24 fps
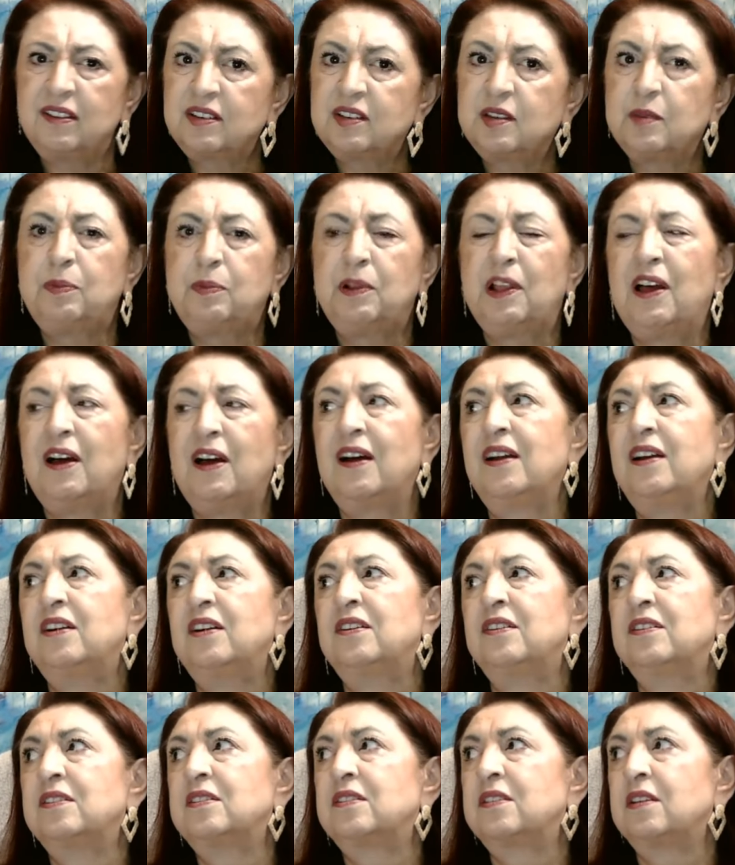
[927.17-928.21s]

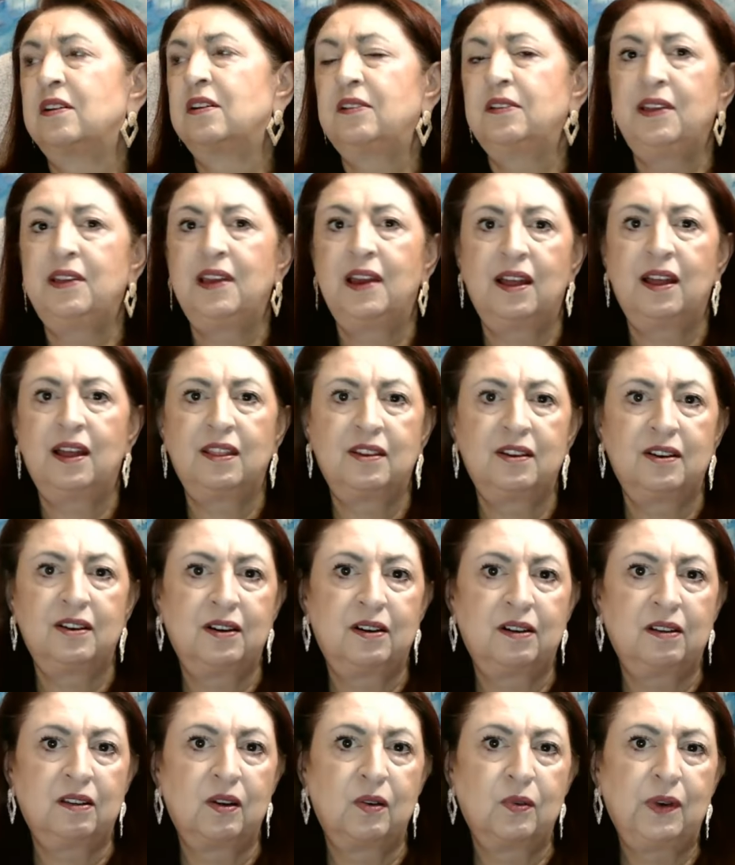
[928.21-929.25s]
suppliers are, yeah,
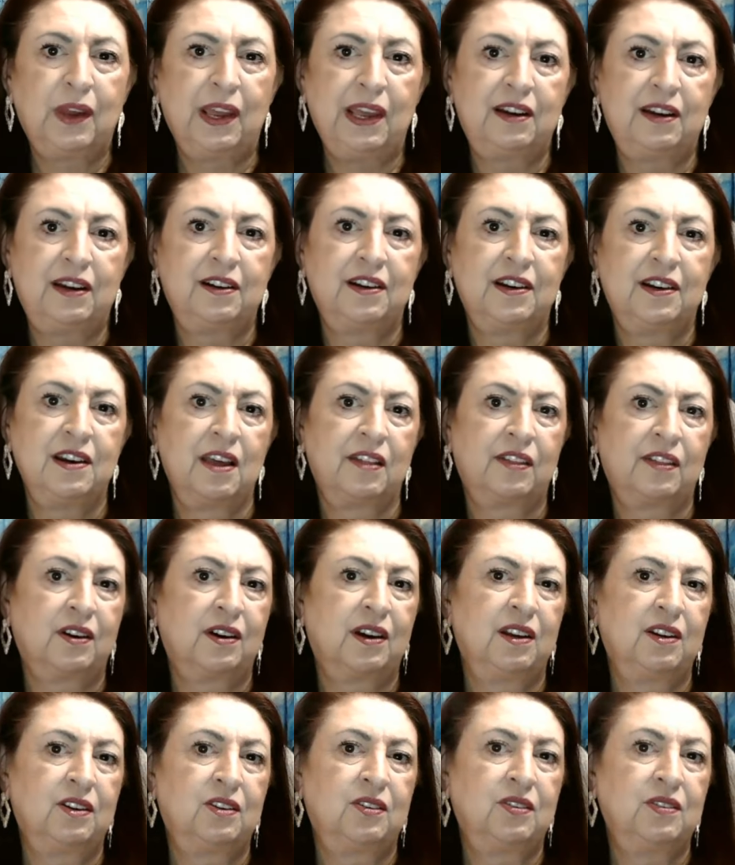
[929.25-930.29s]
they're located in other
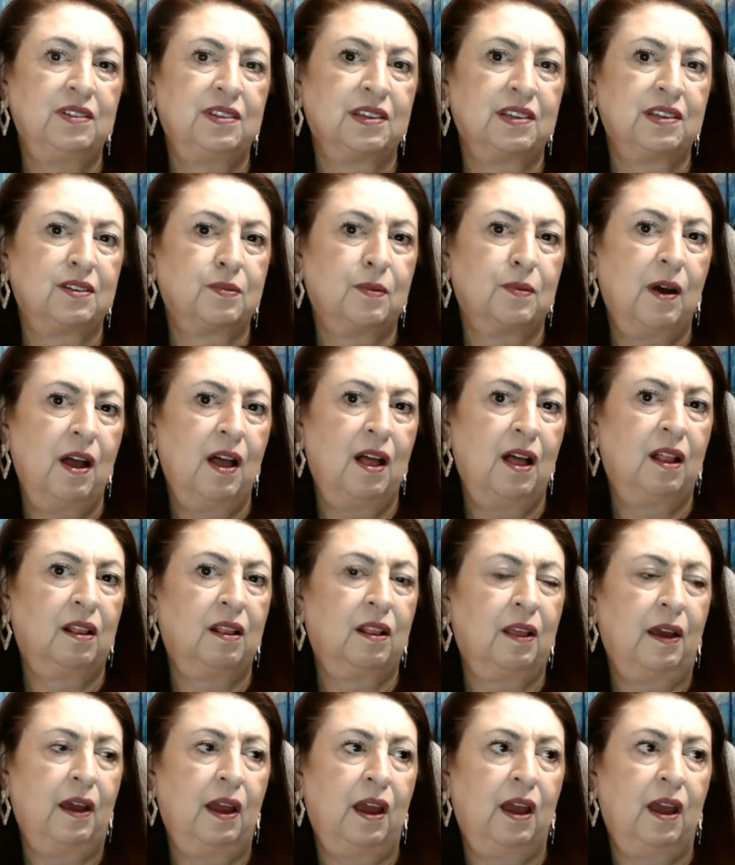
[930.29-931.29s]
countries as well.